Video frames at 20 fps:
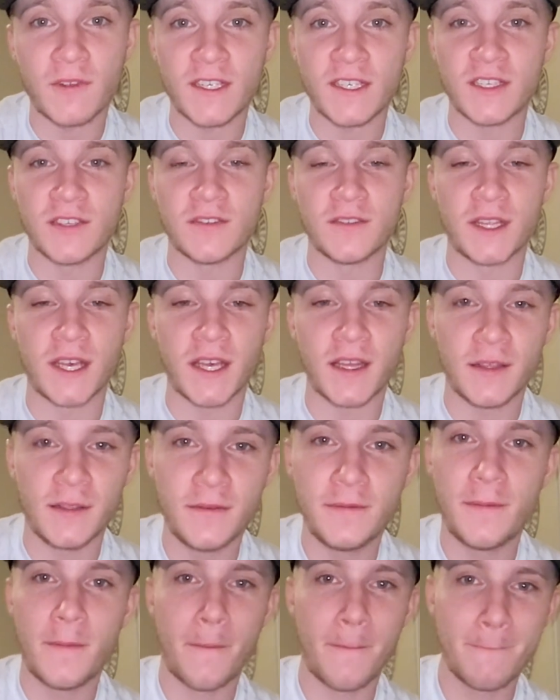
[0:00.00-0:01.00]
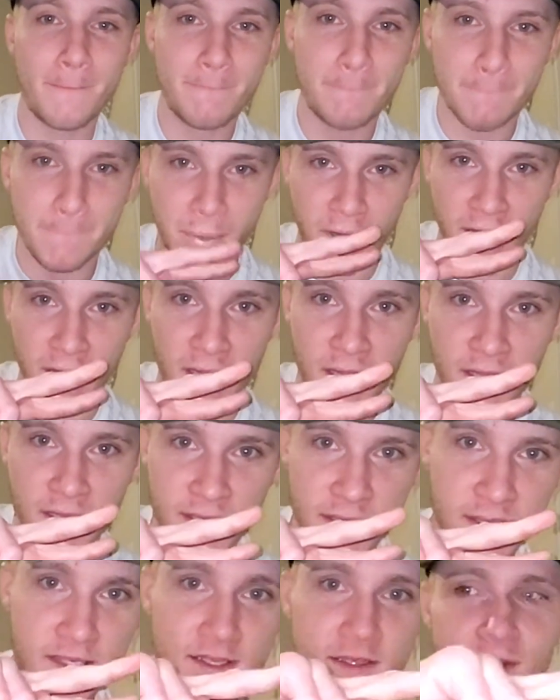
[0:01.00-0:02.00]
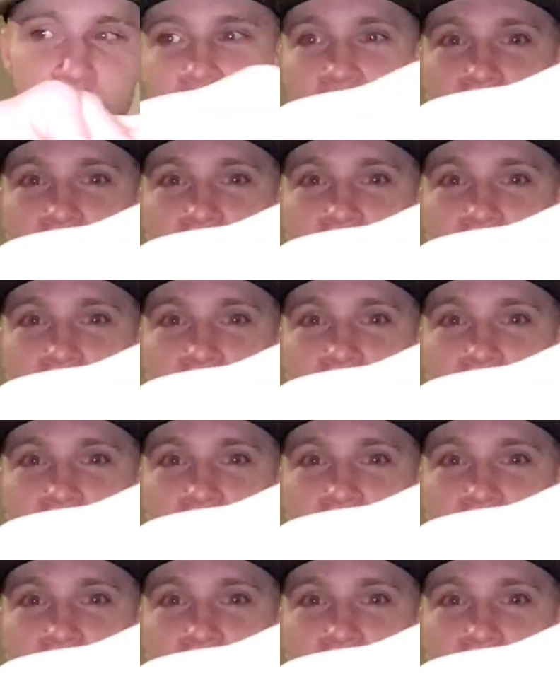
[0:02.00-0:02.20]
rest of your day. Peace.